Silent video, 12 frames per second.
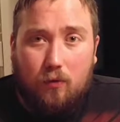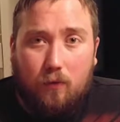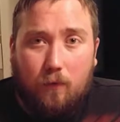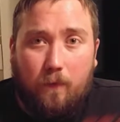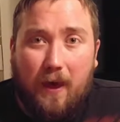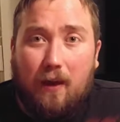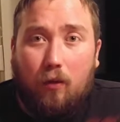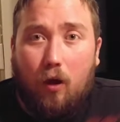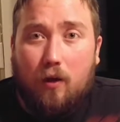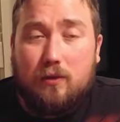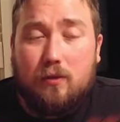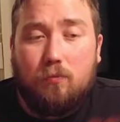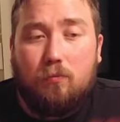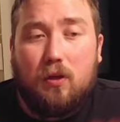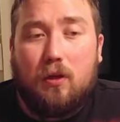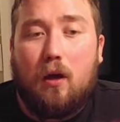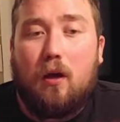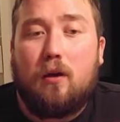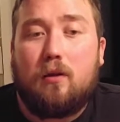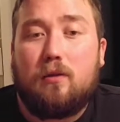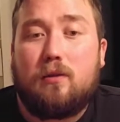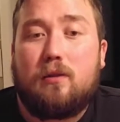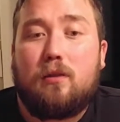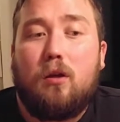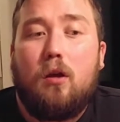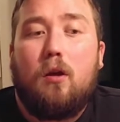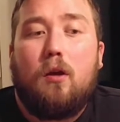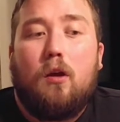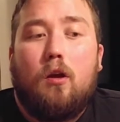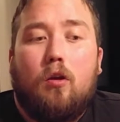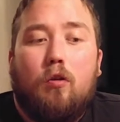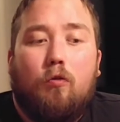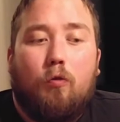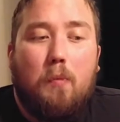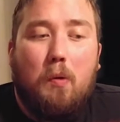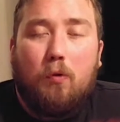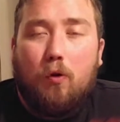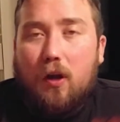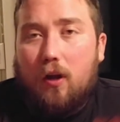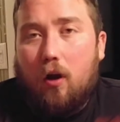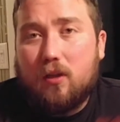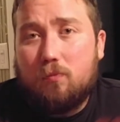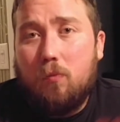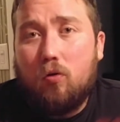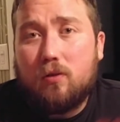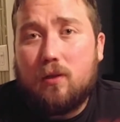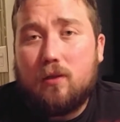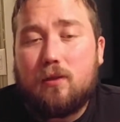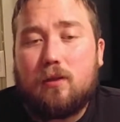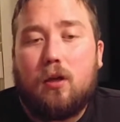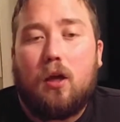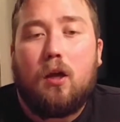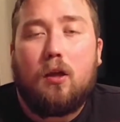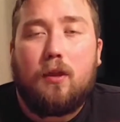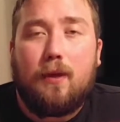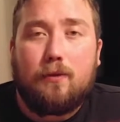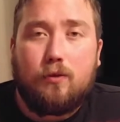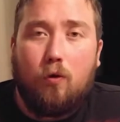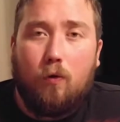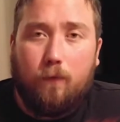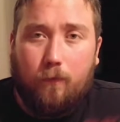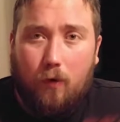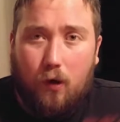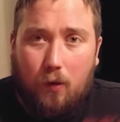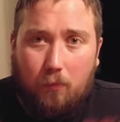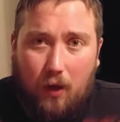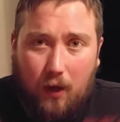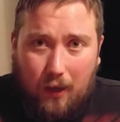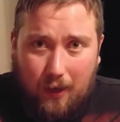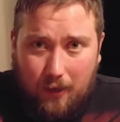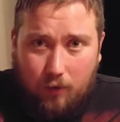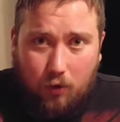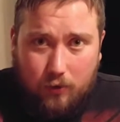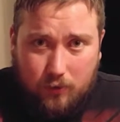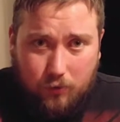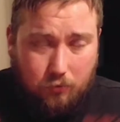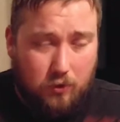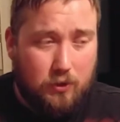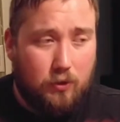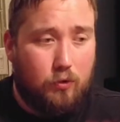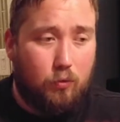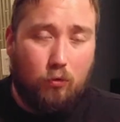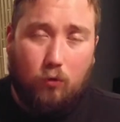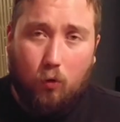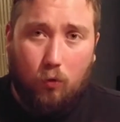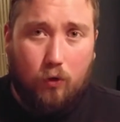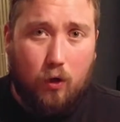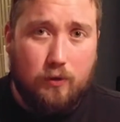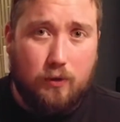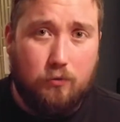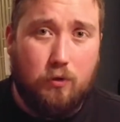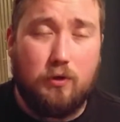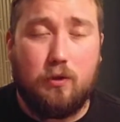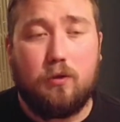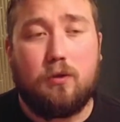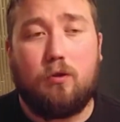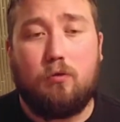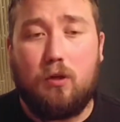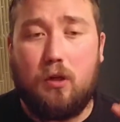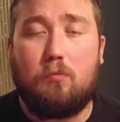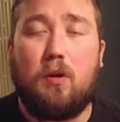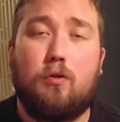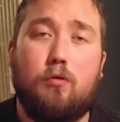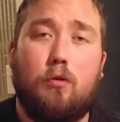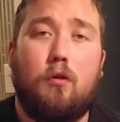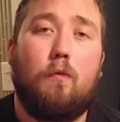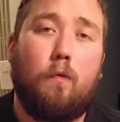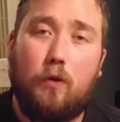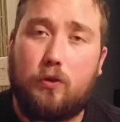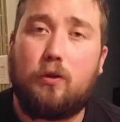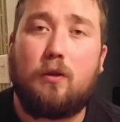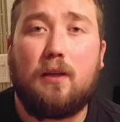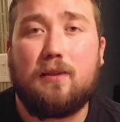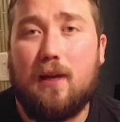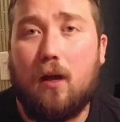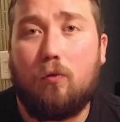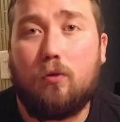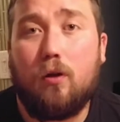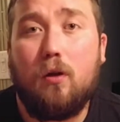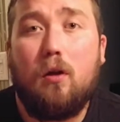fat loss, because remember, in osmosis, things go from a high concentration to a lower concentration. So you need to make sure that you're flushing things out,